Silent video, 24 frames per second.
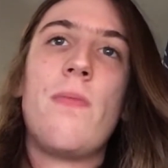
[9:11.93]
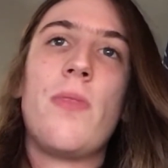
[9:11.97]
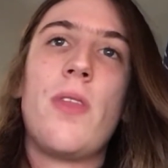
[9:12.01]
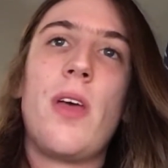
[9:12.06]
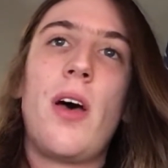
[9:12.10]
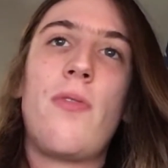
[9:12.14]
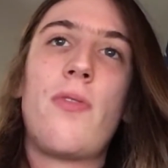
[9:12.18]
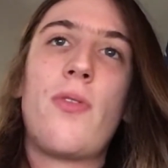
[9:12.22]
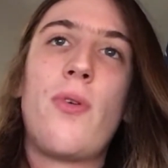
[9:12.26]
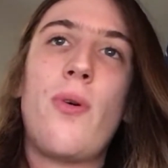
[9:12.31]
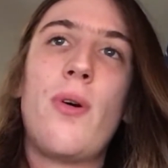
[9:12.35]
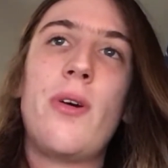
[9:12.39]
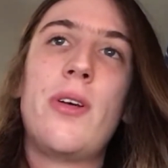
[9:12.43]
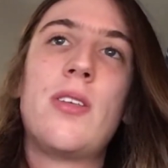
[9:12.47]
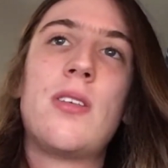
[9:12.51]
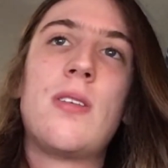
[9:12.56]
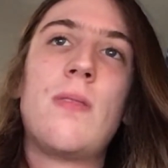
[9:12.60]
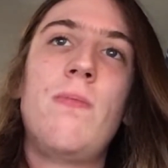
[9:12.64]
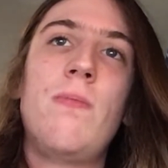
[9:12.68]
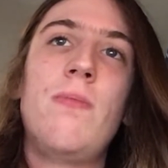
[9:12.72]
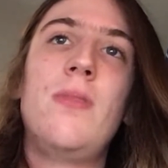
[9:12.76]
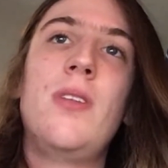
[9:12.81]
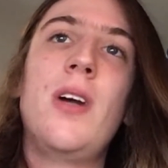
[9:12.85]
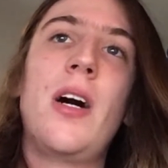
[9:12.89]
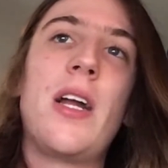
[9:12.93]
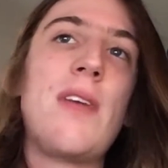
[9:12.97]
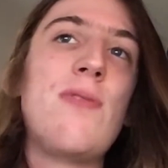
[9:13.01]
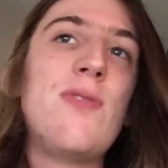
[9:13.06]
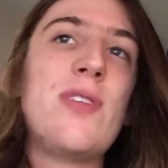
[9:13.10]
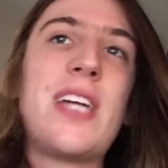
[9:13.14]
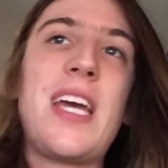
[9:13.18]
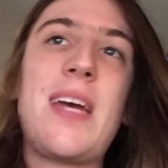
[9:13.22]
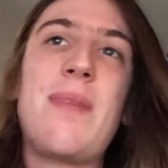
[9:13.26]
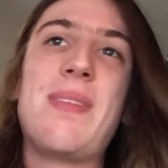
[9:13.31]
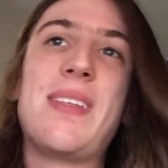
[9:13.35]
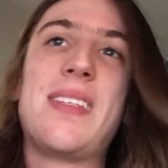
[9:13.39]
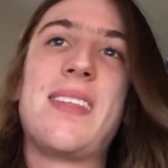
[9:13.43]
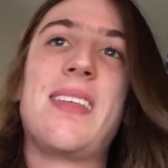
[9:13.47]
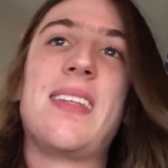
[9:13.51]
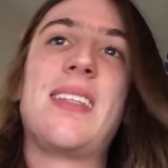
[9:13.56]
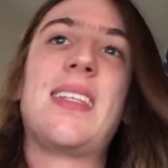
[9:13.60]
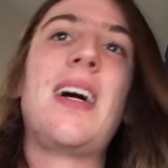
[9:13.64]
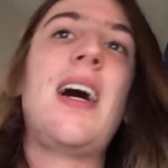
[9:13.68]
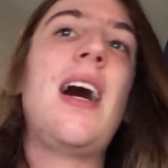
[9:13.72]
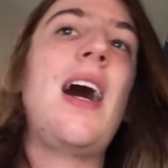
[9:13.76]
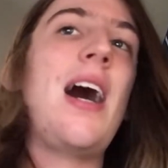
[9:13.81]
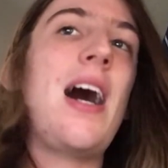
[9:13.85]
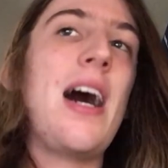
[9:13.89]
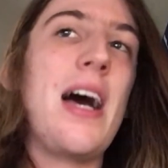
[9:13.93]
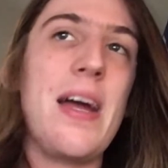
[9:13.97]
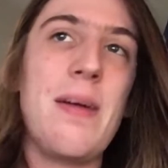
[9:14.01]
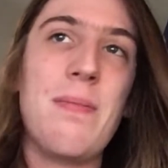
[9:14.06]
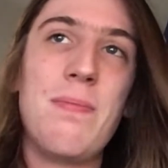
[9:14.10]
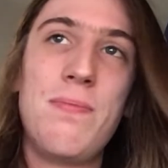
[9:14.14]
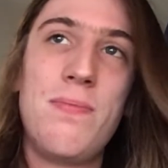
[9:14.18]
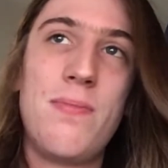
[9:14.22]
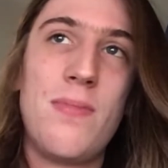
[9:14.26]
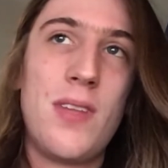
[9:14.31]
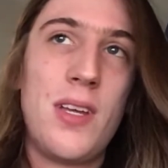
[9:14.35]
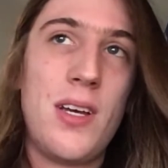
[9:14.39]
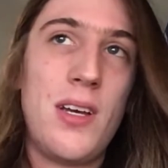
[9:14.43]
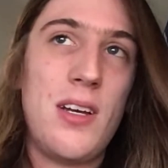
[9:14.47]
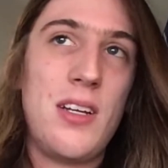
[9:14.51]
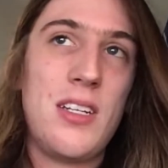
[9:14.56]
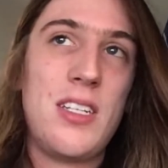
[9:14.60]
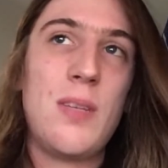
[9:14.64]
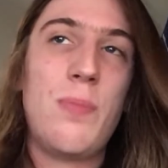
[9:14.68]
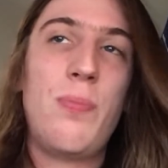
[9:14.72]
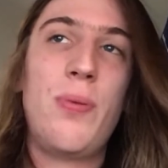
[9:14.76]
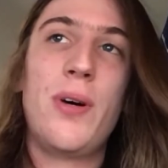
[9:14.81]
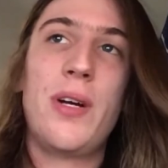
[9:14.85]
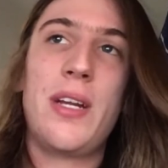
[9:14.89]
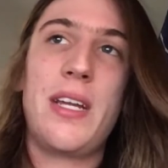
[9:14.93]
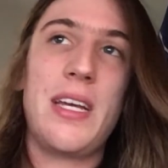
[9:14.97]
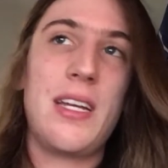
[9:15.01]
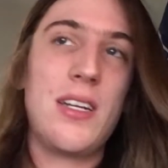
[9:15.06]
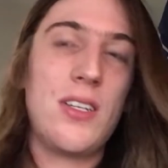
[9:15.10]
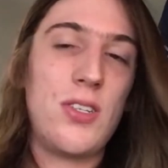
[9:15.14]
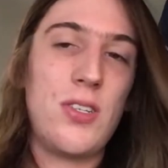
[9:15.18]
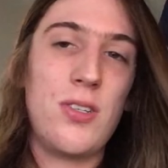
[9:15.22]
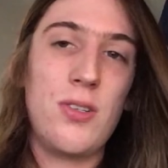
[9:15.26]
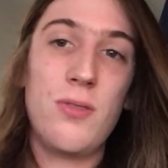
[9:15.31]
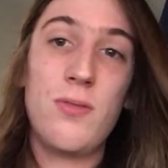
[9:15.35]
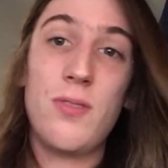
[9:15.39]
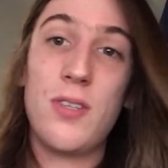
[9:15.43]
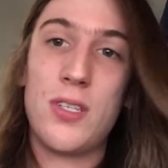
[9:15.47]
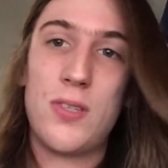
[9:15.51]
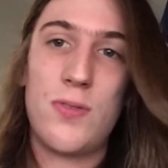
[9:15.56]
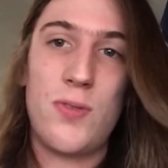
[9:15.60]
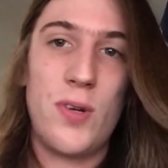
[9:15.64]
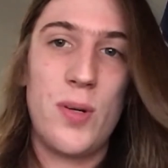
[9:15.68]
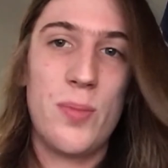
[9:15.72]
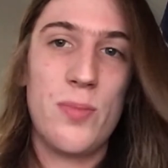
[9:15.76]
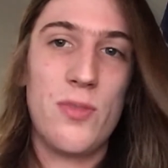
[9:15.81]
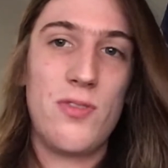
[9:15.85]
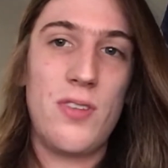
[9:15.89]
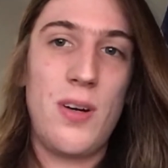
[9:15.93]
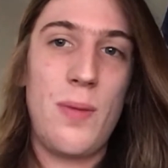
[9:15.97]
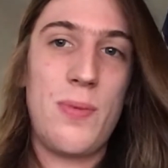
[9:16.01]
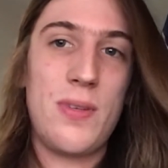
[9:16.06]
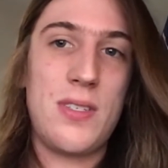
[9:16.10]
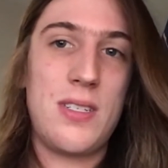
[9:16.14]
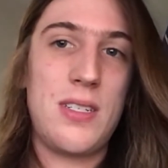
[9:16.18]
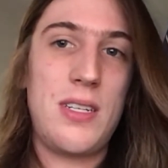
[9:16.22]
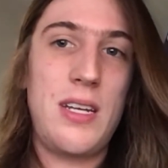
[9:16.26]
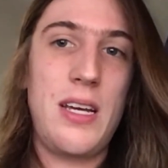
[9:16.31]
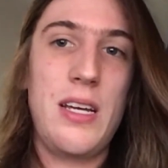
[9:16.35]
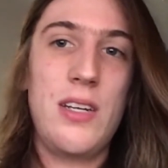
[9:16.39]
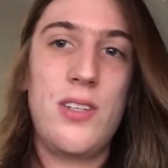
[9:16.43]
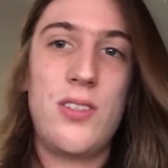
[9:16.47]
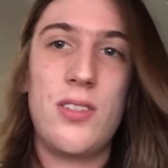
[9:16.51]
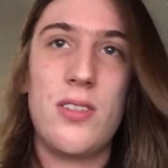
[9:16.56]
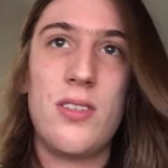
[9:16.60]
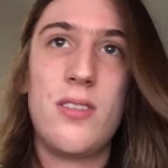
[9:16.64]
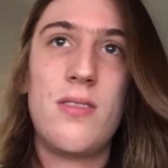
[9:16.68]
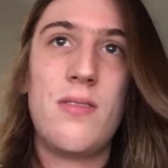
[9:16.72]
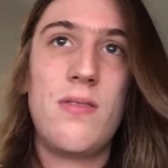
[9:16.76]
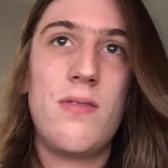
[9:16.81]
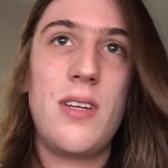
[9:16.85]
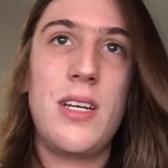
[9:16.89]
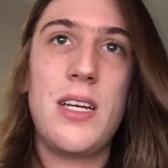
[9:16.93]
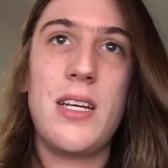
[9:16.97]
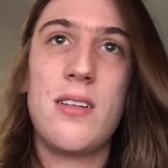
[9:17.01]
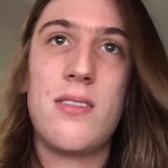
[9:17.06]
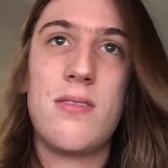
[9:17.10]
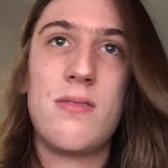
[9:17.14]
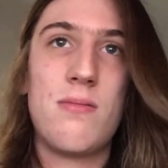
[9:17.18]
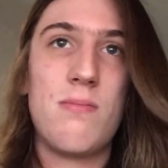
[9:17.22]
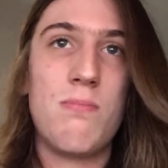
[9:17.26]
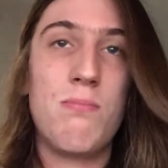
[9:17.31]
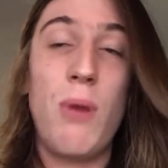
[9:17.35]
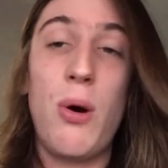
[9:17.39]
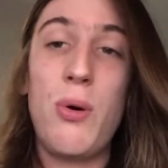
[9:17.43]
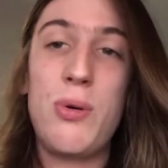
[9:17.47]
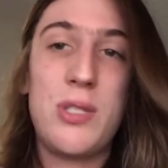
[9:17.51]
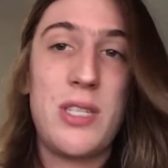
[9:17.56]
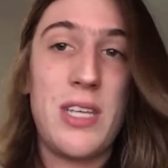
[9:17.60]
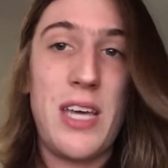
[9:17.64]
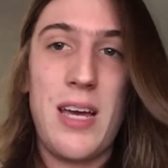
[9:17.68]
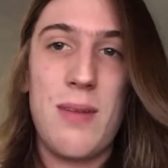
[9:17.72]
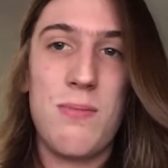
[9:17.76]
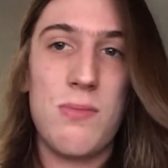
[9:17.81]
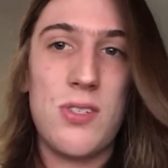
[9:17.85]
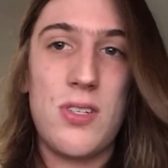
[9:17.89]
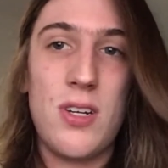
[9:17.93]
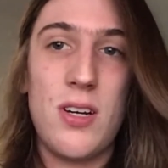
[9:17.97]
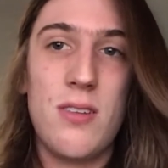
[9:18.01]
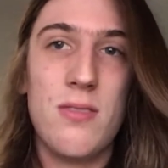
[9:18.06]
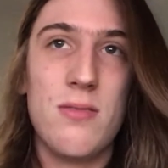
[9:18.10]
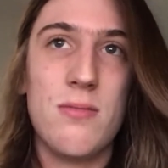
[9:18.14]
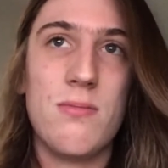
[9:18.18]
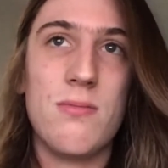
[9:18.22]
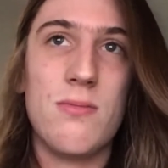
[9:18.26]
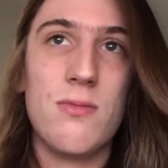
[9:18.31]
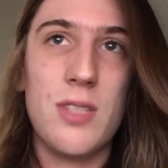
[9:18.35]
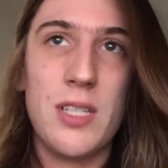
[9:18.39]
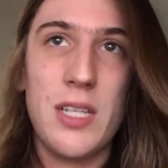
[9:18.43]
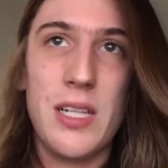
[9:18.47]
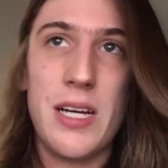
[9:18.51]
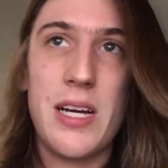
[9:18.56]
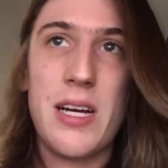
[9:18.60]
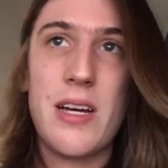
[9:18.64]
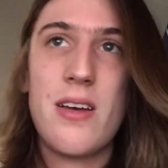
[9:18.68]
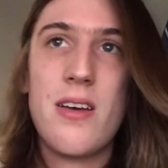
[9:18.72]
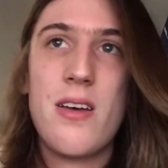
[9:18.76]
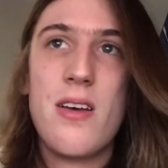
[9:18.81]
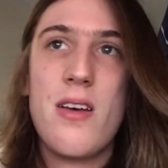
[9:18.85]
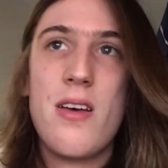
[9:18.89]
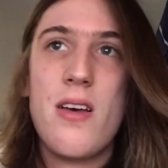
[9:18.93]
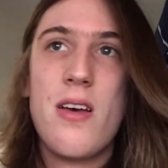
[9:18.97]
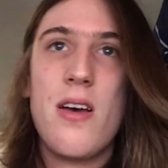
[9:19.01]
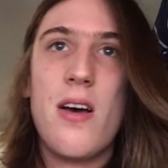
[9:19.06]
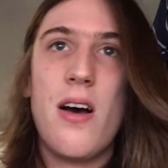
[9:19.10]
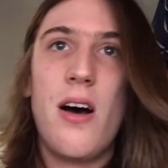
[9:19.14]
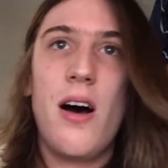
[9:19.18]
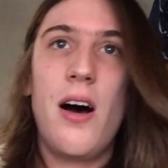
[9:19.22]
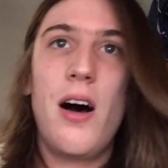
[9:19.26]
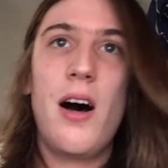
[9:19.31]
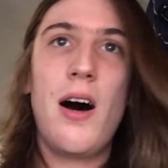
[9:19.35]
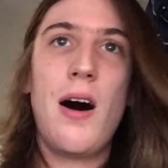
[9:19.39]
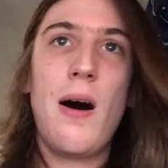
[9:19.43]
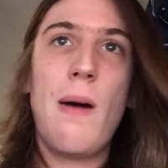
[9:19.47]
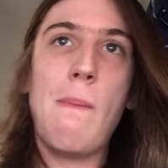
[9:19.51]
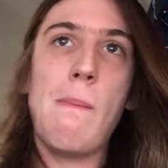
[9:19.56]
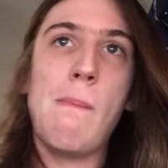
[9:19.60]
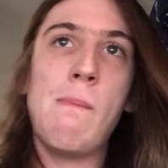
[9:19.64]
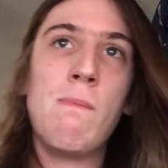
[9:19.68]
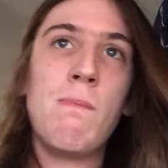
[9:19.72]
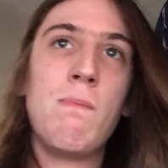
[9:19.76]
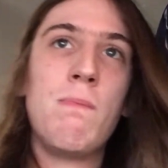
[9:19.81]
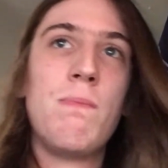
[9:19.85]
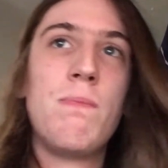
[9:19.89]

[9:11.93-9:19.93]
Of course, not every game has the time to put into this form of representation. Most games don't, really. And